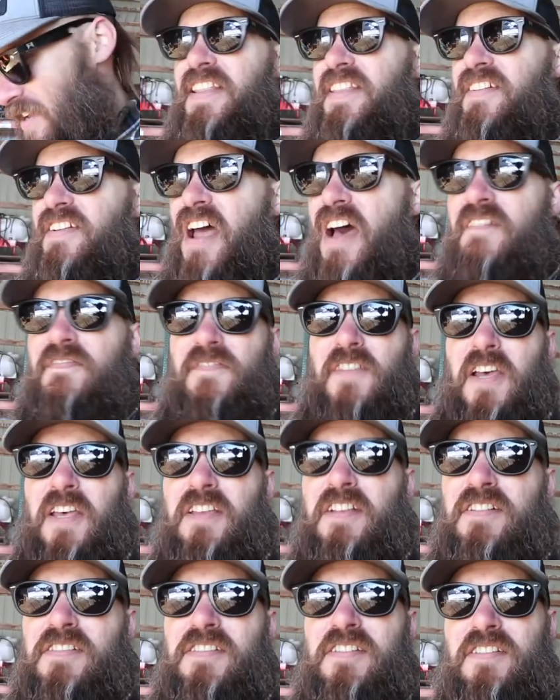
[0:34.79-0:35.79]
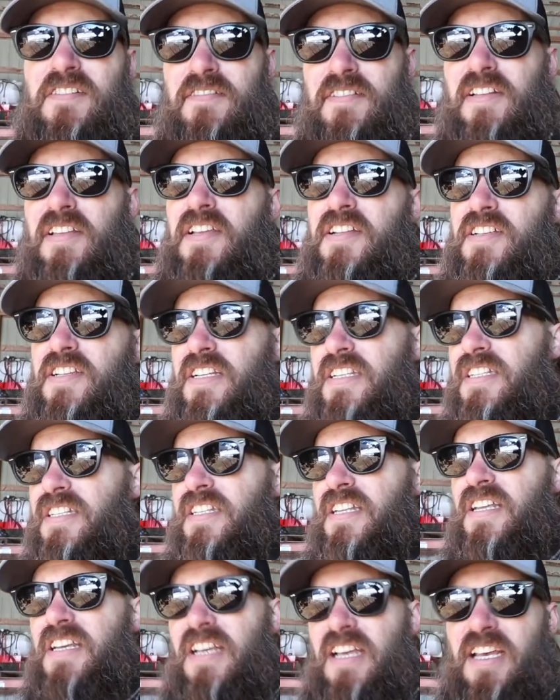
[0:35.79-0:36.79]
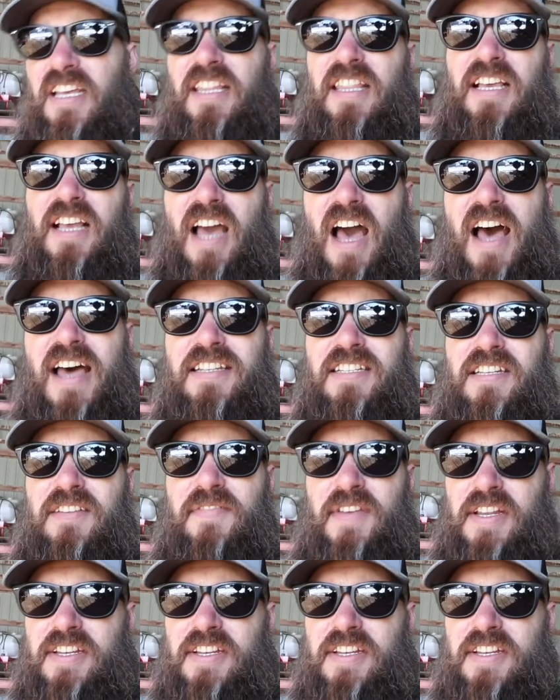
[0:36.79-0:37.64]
They're not failures. They're really just the cost of